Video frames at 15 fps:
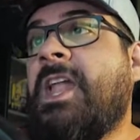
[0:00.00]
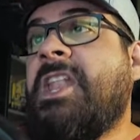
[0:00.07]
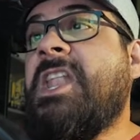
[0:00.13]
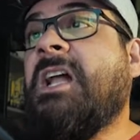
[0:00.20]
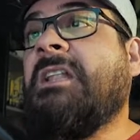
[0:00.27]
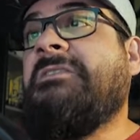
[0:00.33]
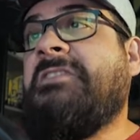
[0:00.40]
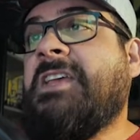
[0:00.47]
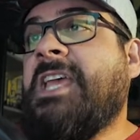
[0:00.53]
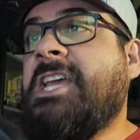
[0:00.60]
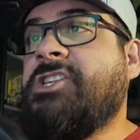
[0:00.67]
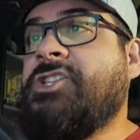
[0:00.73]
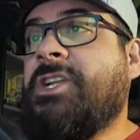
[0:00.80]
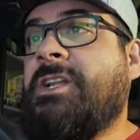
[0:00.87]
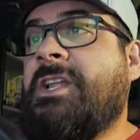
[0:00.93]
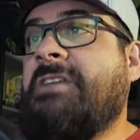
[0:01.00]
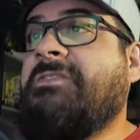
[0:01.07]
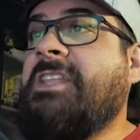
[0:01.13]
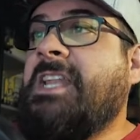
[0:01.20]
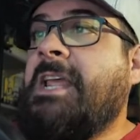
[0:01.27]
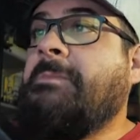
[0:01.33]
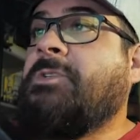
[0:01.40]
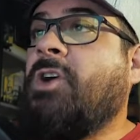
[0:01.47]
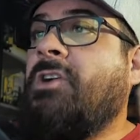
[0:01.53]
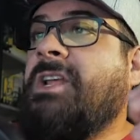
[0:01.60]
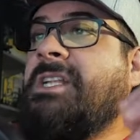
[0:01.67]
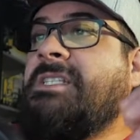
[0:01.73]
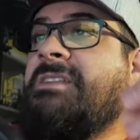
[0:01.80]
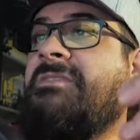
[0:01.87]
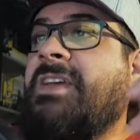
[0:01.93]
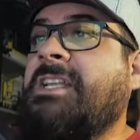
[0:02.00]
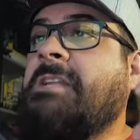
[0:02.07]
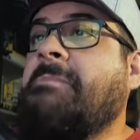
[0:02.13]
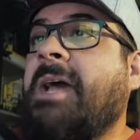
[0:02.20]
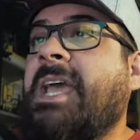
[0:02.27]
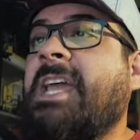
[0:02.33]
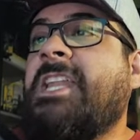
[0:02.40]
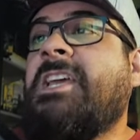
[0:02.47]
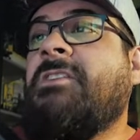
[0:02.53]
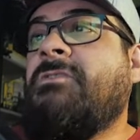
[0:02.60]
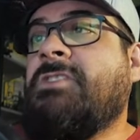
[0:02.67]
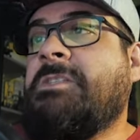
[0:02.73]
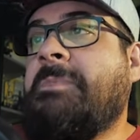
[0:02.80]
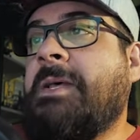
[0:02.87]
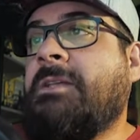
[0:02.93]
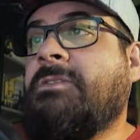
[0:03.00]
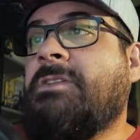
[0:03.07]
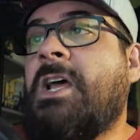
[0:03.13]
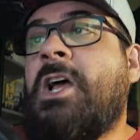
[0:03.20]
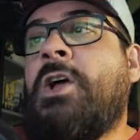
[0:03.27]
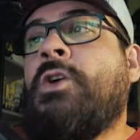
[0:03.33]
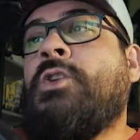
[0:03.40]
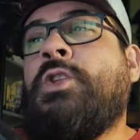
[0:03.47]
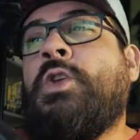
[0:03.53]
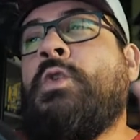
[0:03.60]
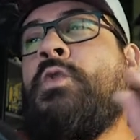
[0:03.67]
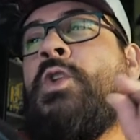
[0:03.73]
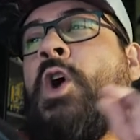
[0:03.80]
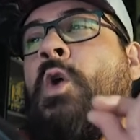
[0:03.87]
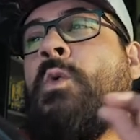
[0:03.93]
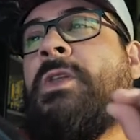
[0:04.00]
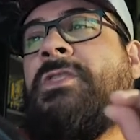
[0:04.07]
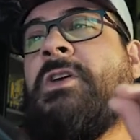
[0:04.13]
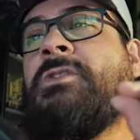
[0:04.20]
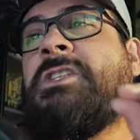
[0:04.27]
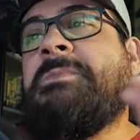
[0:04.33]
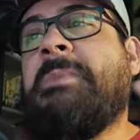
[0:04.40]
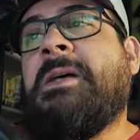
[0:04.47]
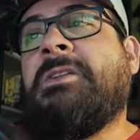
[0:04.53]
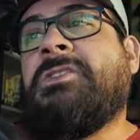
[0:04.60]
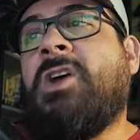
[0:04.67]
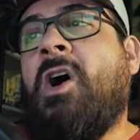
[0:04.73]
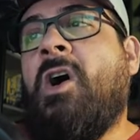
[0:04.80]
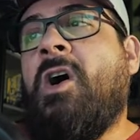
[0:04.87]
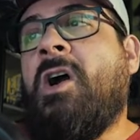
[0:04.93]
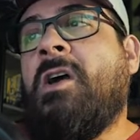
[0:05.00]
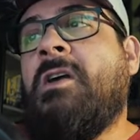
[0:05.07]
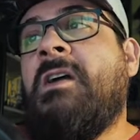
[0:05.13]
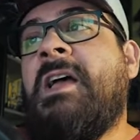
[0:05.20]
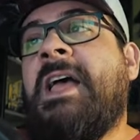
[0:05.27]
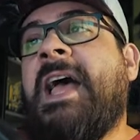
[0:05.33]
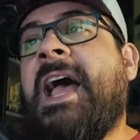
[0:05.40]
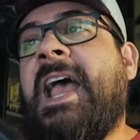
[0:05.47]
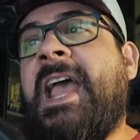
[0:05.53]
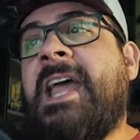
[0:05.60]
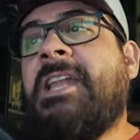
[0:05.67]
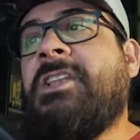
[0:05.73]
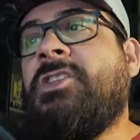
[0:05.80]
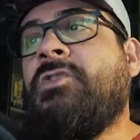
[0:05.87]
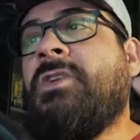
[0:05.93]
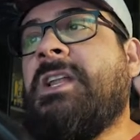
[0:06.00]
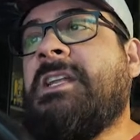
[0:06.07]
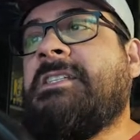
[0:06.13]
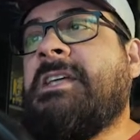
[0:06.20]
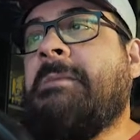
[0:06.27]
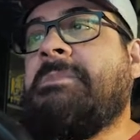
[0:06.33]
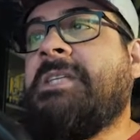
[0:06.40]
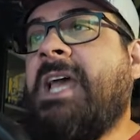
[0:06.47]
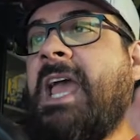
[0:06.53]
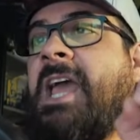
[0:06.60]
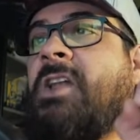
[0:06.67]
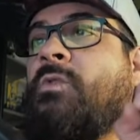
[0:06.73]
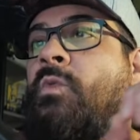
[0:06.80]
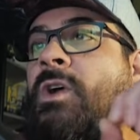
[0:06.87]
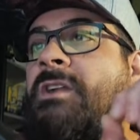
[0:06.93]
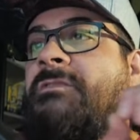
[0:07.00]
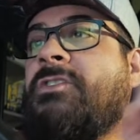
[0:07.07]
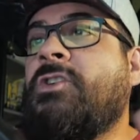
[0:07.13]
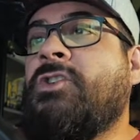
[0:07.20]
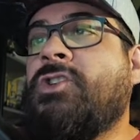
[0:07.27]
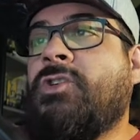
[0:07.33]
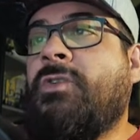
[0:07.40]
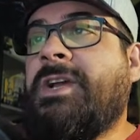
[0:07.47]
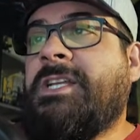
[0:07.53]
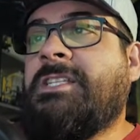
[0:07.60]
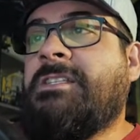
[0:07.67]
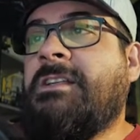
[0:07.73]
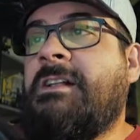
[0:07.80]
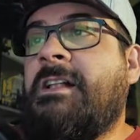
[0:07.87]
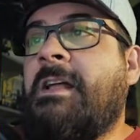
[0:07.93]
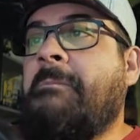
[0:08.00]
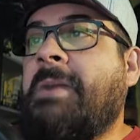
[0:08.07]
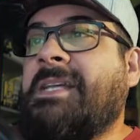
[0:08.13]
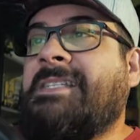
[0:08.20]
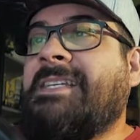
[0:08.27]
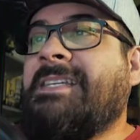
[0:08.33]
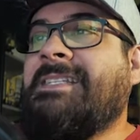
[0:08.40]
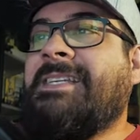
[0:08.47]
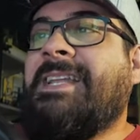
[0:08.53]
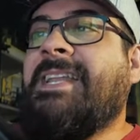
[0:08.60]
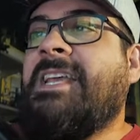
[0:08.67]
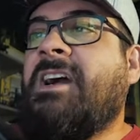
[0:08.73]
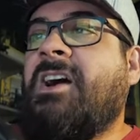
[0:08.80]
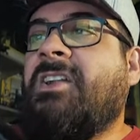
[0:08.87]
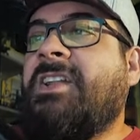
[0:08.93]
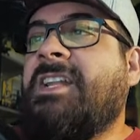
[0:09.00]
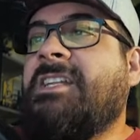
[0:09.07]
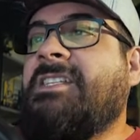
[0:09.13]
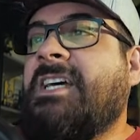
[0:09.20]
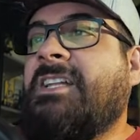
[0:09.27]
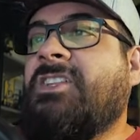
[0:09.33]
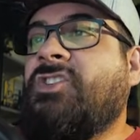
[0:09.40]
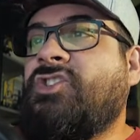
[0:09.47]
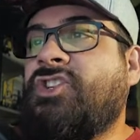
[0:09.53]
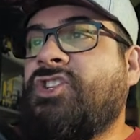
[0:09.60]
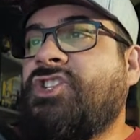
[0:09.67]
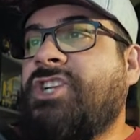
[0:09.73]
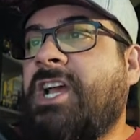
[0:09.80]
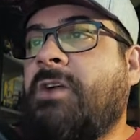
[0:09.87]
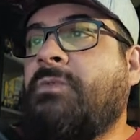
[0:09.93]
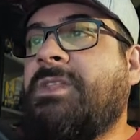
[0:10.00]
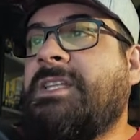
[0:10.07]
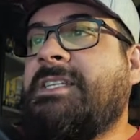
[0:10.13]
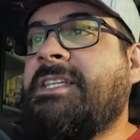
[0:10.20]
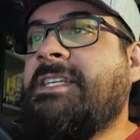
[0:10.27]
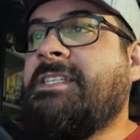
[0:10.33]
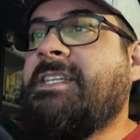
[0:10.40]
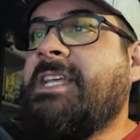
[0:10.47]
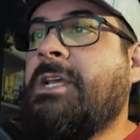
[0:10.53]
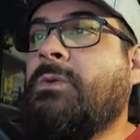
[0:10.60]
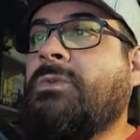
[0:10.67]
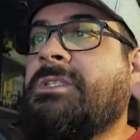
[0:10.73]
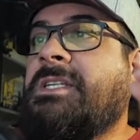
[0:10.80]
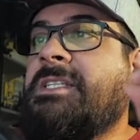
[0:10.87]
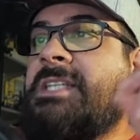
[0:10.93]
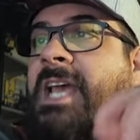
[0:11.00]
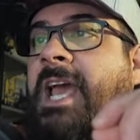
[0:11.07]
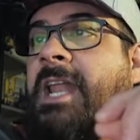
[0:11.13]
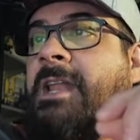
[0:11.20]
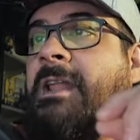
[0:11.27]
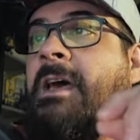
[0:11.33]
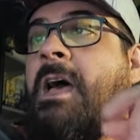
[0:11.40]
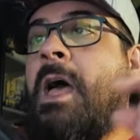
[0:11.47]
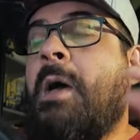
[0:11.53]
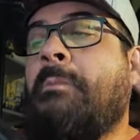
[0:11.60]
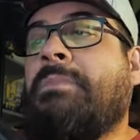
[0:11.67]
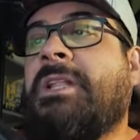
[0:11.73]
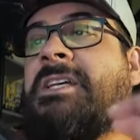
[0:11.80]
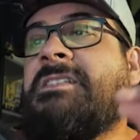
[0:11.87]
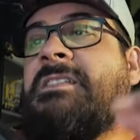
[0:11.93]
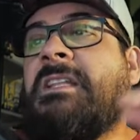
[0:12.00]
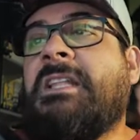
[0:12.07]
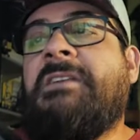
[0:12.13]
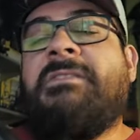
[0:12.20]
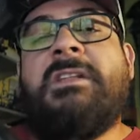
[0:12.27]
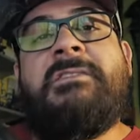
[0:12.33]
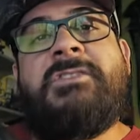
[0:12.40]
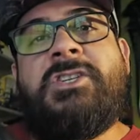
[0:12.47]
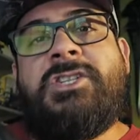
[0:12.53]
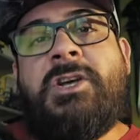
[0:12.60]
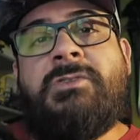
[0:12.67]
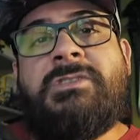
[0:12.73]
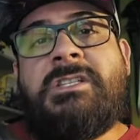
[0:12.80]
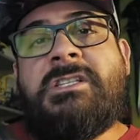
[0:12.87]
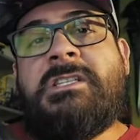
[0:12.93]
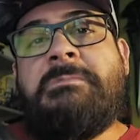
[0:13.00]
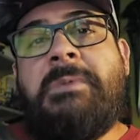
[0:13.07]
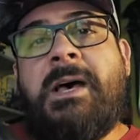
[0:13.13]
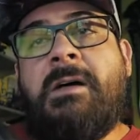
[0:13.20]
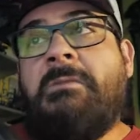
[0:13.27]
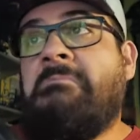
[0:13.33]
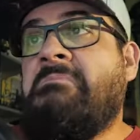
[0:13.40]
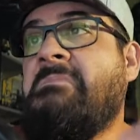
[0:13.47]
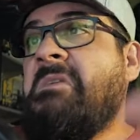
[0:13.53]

Nullification. If the named target is affected by any other spells, you know what those spells are, and you can attempt to end one of your choice by succeeding on an intelligence check with a DC equal to 10 plus the level of the chosen spell.